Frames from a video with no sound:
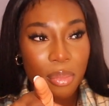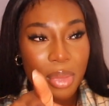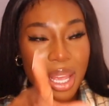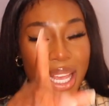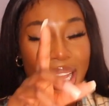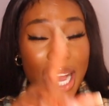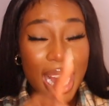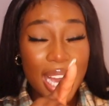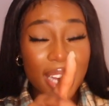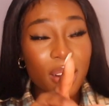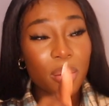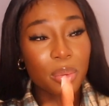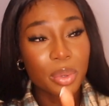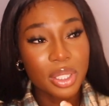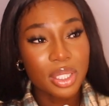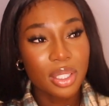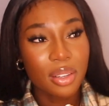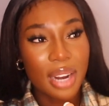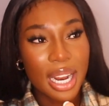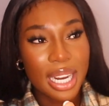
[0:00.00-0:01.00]
It kind of
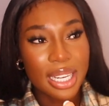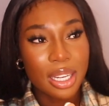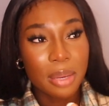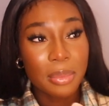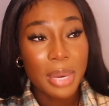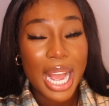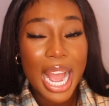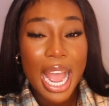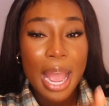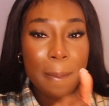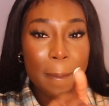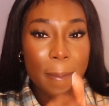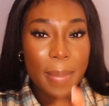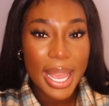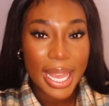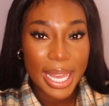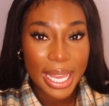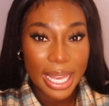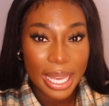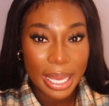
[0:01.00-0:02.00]
was a random. Like, I
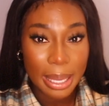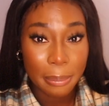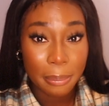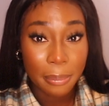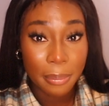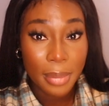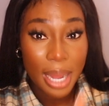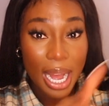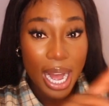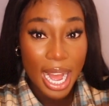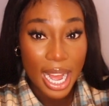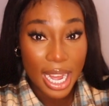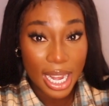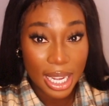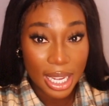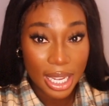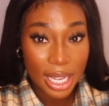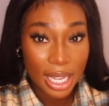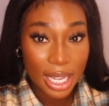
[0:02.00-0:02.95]
met him at